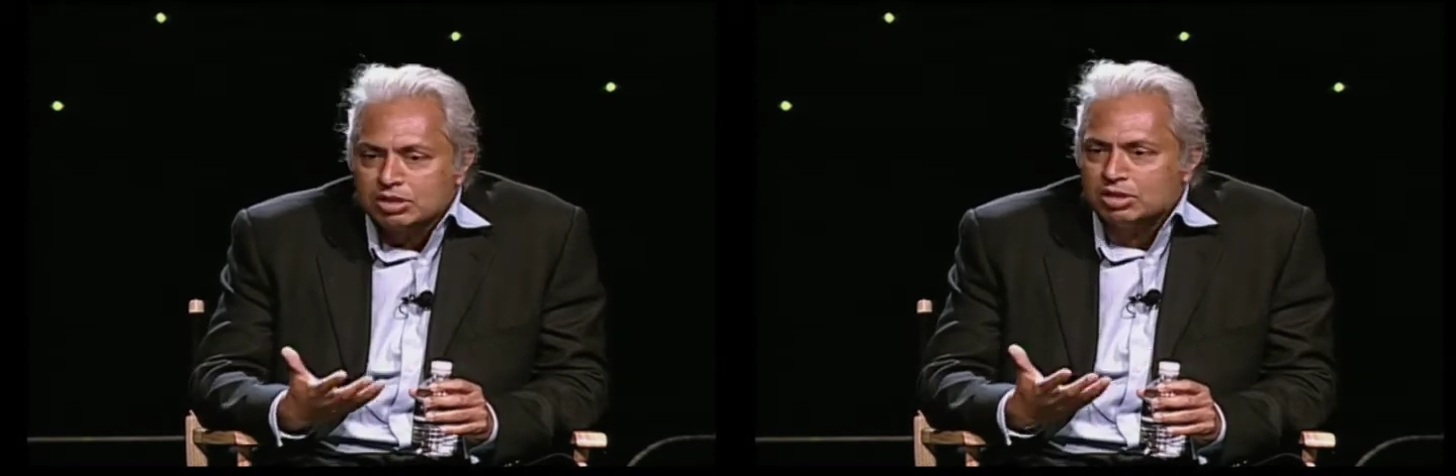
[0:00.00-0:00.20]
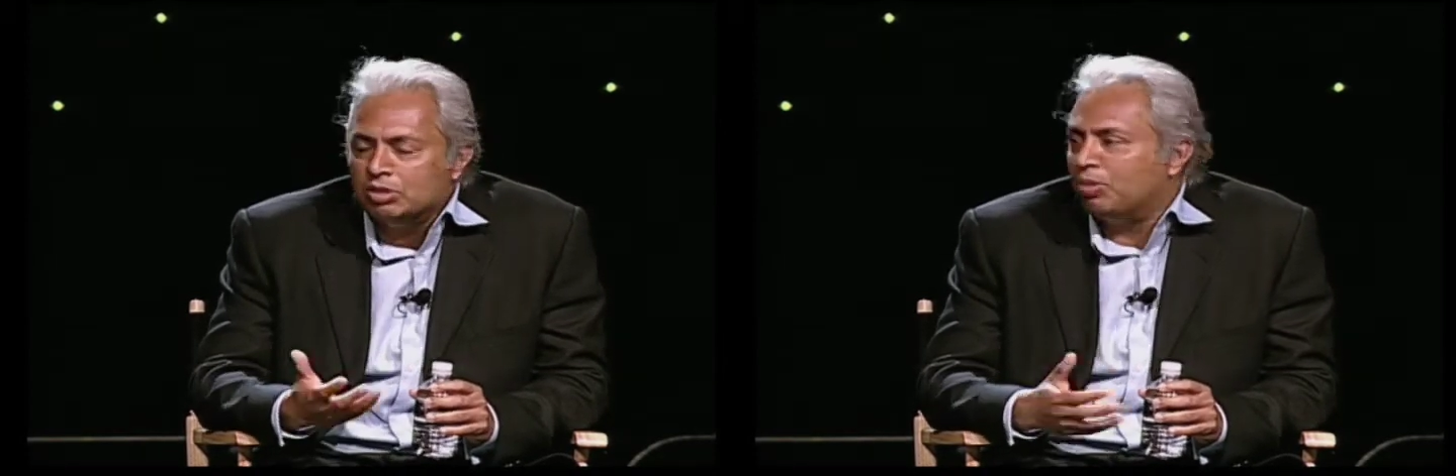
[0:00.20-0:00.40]

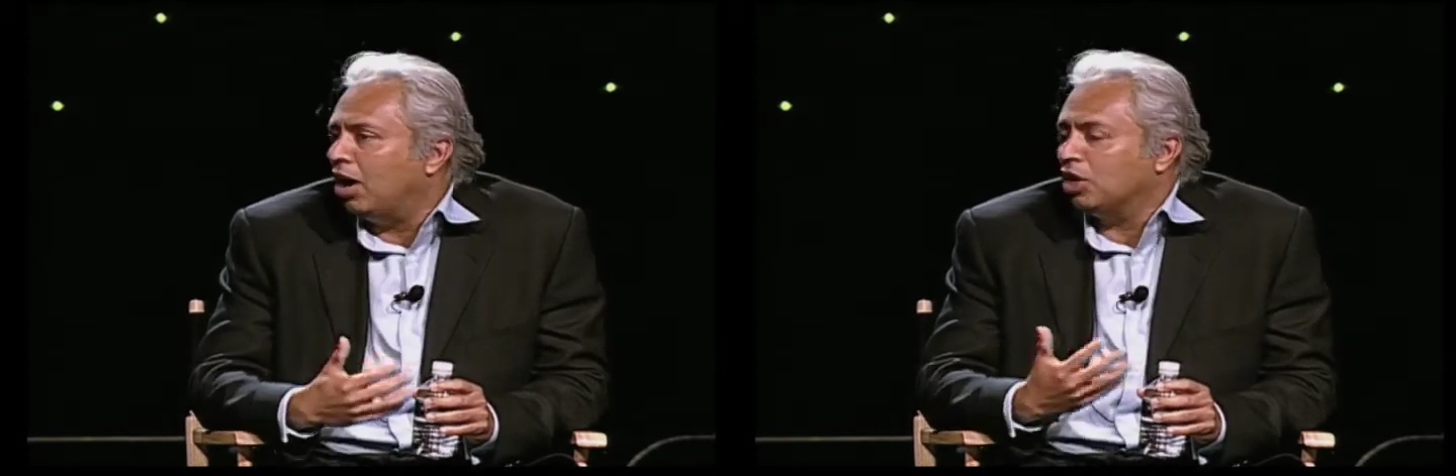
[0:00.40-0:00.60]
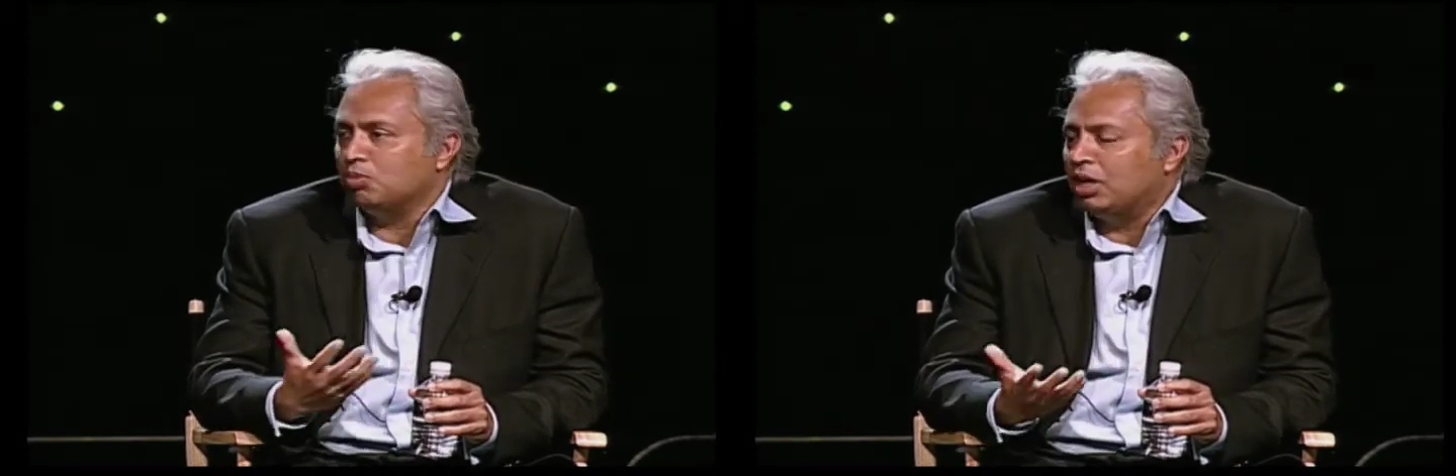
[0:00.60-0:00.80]

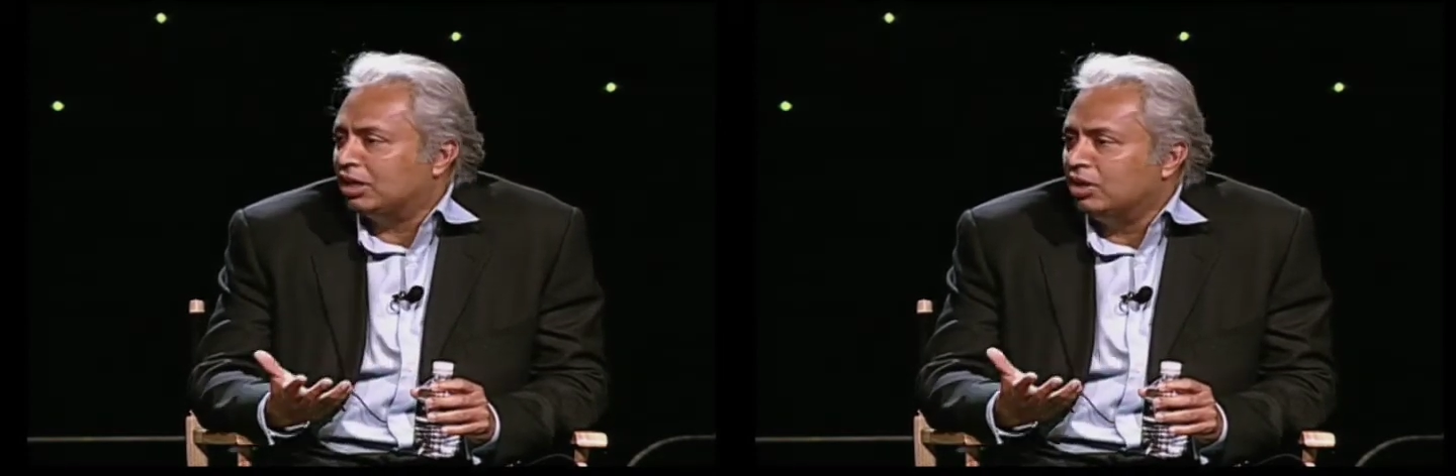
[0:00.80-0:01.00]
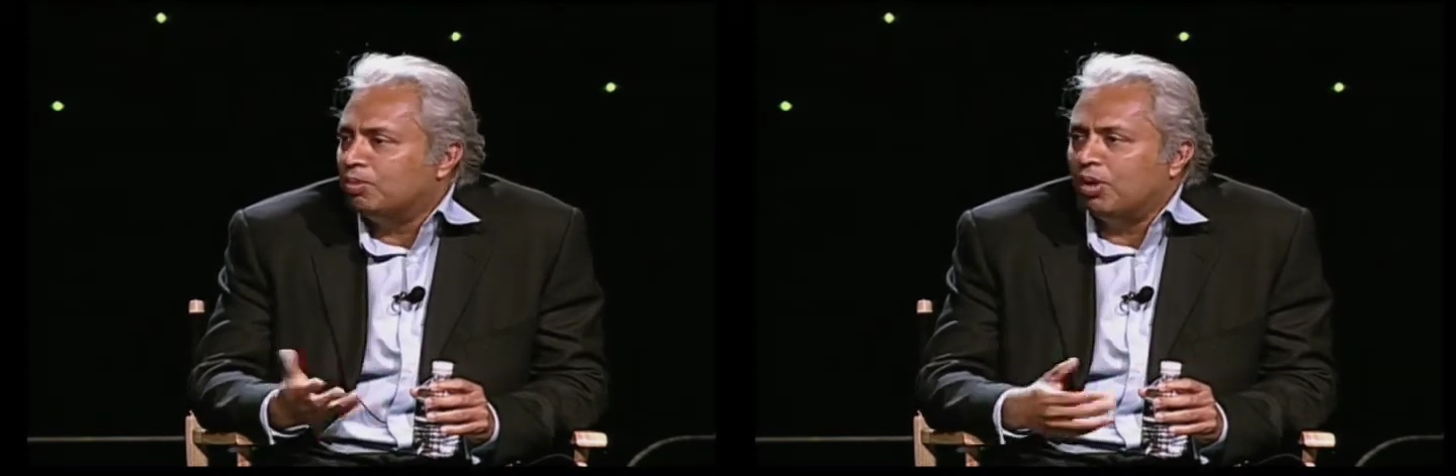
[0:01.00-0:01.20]
be it
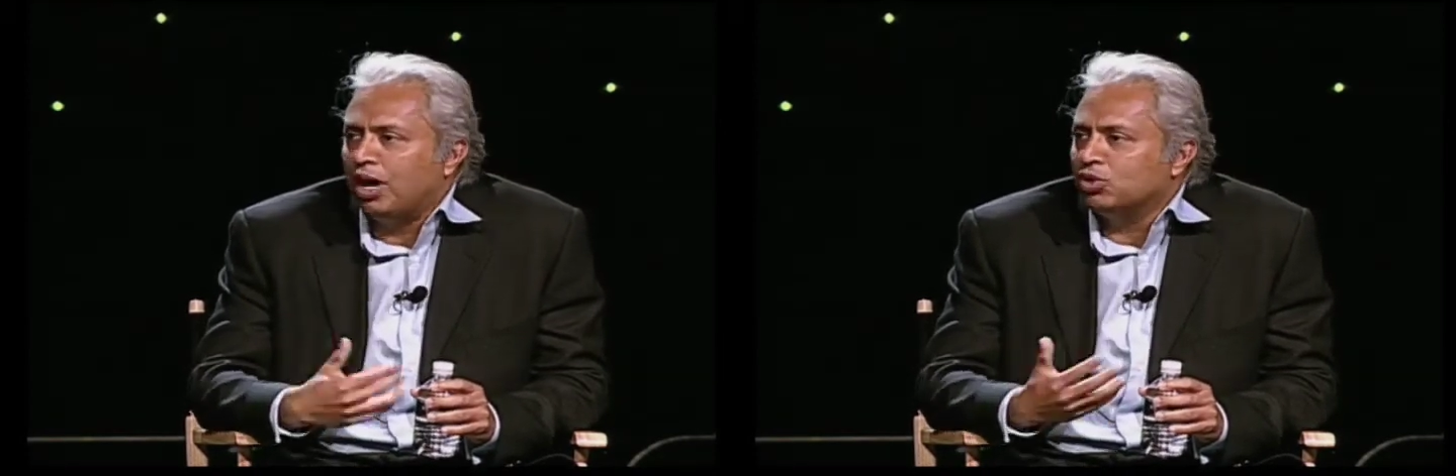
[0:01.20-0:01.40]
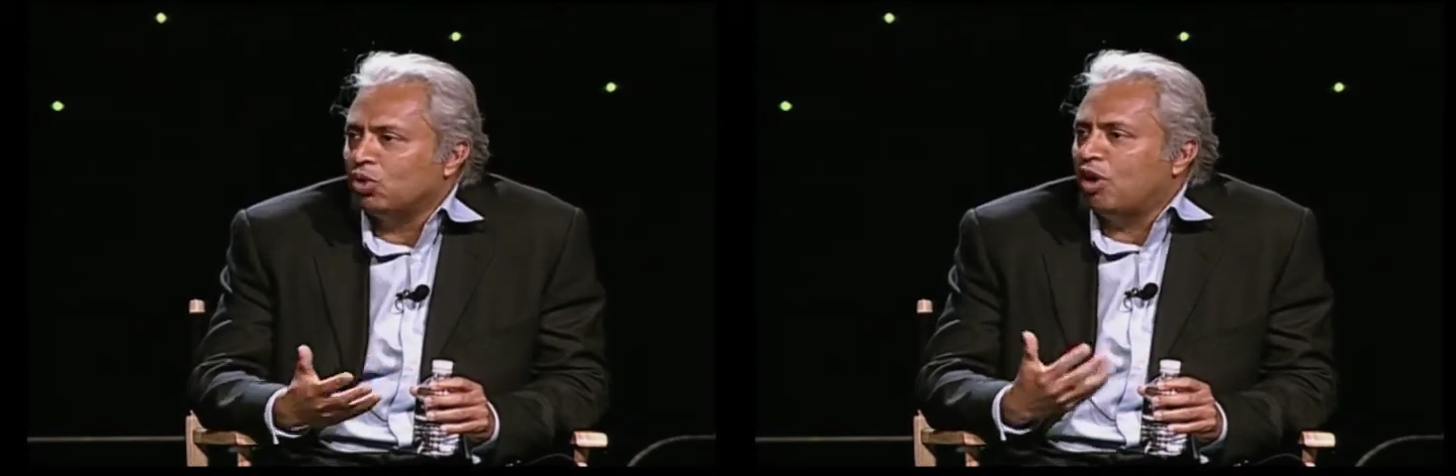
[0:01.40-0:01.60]

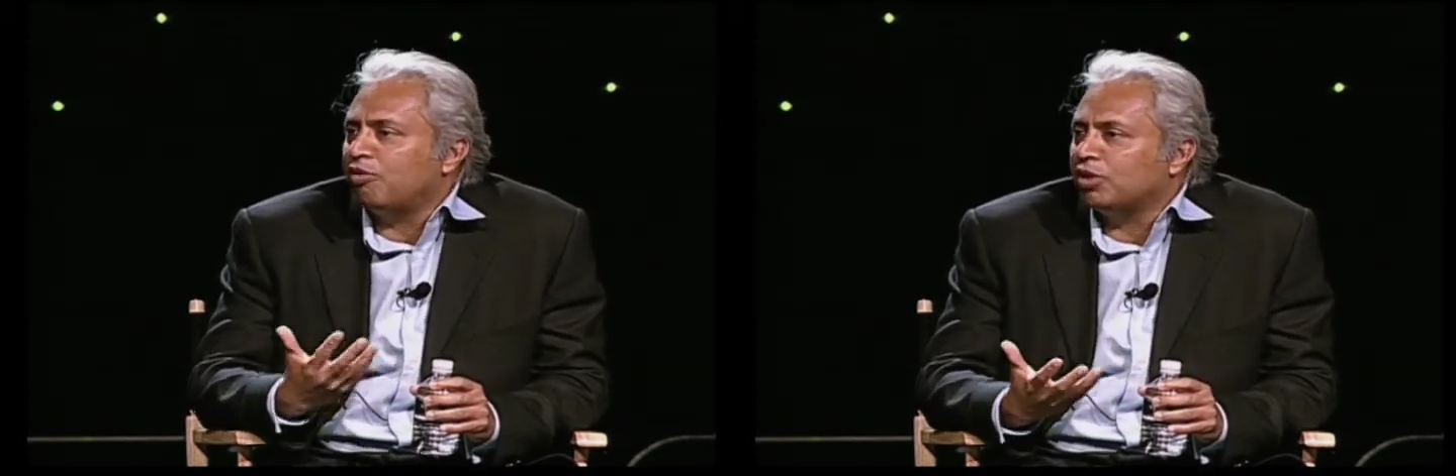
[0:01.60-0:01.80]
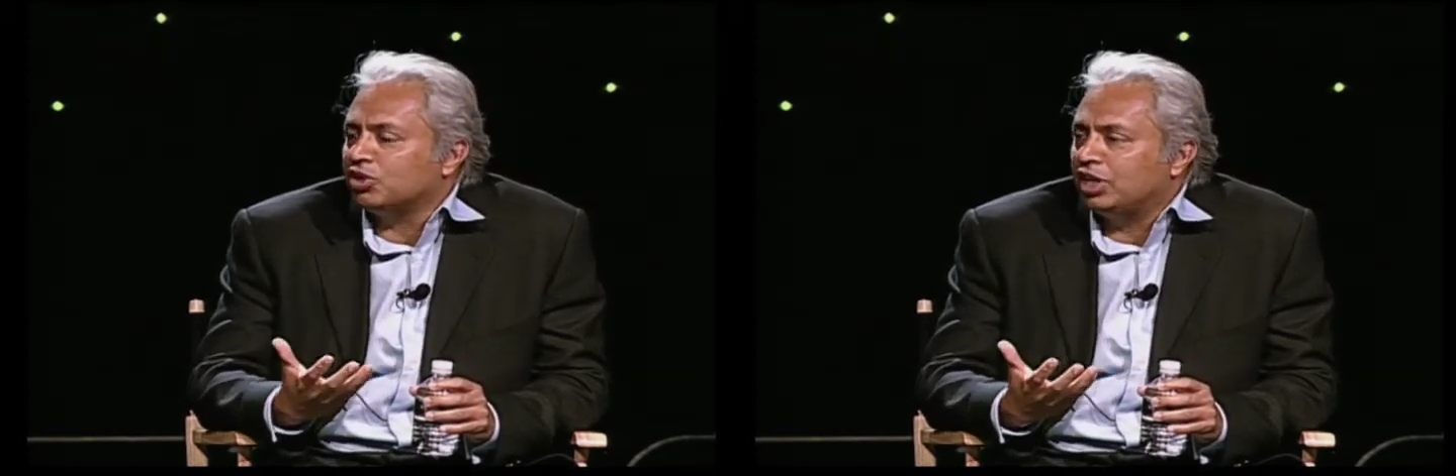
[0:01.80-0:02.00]
coupons,
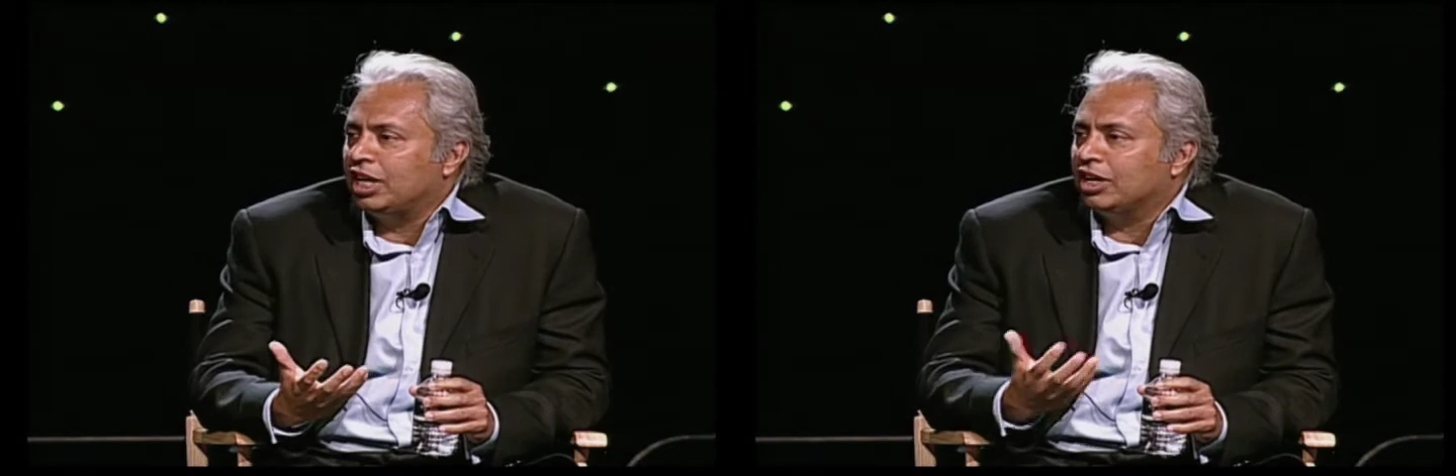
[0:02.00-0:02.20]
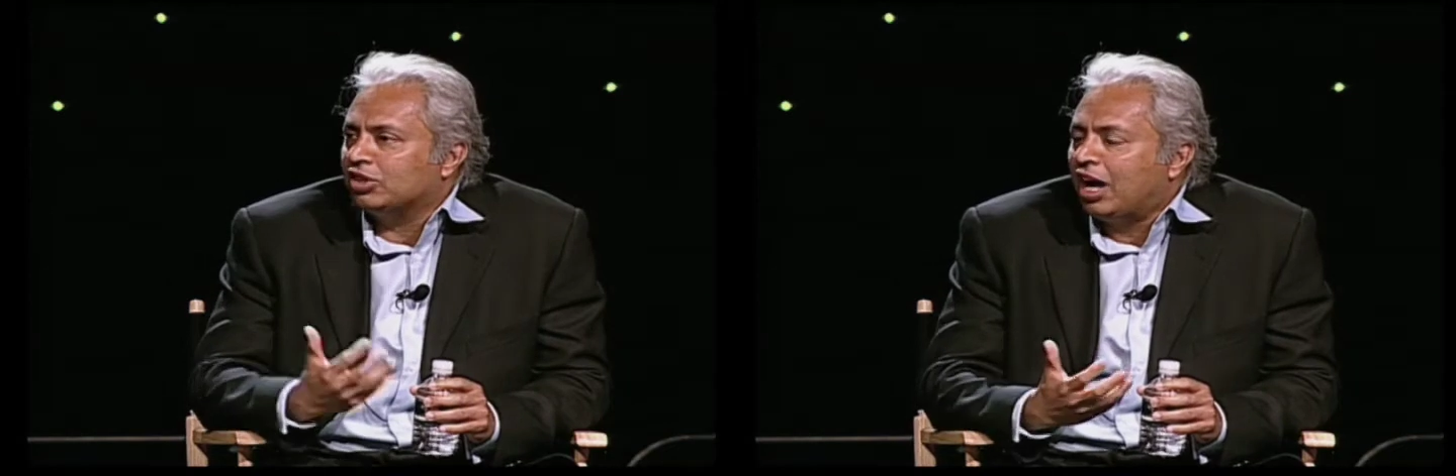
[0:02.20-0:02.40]
offers, deals,